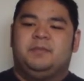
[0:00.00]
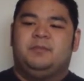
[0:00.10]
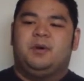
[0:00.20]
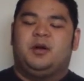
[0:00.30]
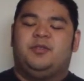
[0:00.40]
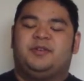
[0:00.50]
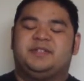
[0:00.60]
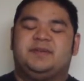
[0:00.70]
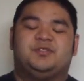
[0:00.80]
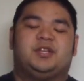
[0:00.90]
Model
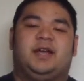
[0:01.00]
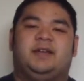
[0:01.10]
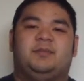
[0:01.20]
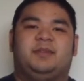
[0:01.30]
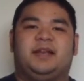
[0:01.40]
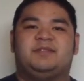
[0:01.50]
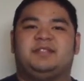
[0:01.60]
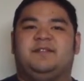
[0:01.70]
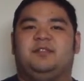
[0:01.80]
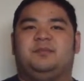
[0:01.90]
37 shotgun, but that was
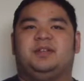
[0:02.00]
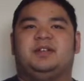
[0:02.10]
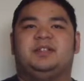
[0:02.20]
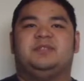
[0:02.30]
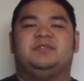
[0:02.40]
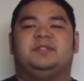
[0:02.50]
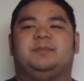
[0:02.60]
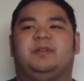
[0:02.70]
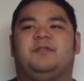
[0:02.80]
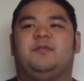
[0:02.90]
different because it was a
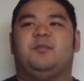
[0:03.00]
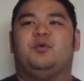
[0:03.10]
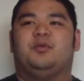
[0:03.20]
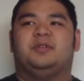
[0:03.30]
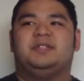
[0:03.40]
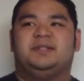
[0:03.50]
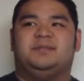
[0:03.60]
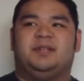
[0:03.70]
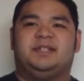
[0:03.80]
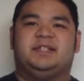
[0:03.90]
bit of a more
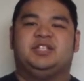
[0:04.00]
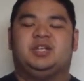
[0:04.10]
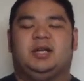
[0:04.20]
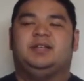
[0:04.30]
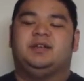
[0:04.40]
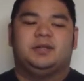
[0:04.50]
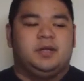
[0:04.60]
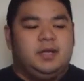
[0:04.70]
simplistic shotgun.